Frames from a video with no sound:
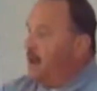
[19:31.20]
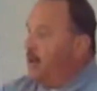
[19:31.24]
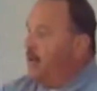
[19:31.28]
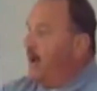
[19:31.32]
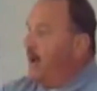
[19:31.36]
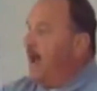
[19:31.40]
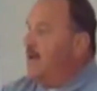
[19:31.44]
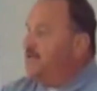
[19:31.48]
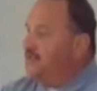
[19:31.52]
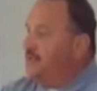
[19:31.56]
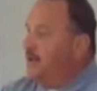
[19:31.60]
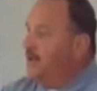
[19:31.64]
and
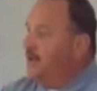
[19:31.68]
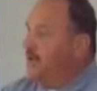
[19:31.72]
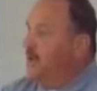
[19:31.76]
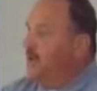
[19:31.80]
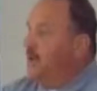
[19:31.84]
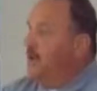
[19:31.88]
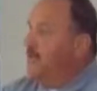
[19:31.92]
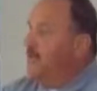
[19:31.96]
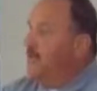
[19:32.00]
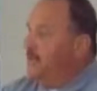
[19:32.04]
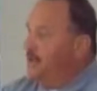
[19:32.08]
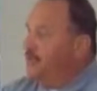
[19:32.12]

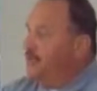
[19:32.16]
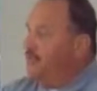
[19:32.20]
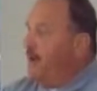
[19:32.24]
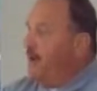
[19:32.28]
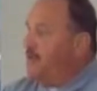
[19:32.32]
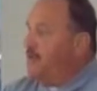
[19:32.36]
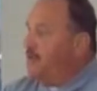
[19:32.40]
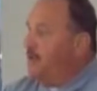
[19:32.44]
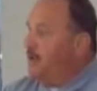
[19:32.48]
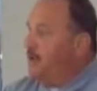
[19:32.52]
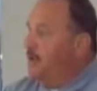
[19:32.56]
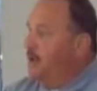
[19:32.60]
harassing the
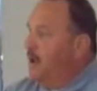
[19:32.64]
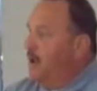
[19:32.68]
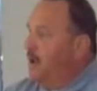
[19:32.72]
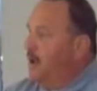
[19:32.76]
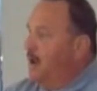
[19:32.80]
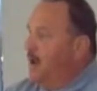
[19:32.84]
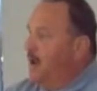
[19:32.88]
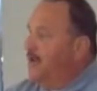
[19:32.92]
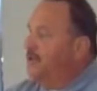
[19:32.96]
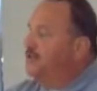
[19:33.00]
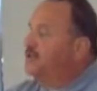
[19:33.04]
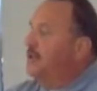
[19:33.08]
director
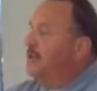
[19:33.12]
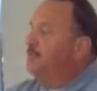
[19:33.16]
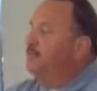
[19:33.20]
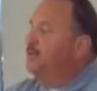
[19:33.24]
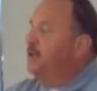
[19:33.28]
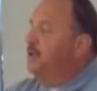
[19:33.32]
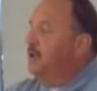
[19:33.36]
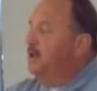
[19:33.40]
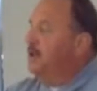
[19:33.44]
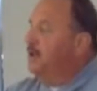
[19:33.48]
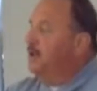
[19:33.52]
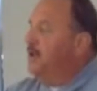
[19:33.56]
is
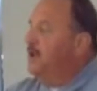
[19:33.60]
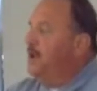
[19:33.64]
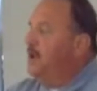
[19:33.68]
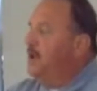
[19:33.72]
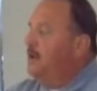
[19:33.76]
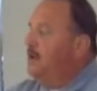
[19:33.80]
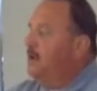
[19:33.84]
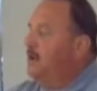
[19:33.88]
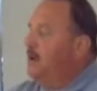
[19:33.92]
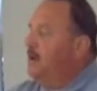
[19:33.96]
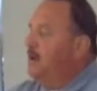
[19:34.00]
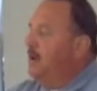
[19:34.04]
completely
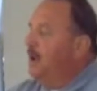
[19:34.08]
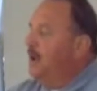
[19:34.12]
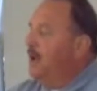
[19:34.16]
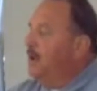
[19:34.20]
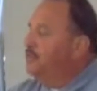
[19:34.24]
and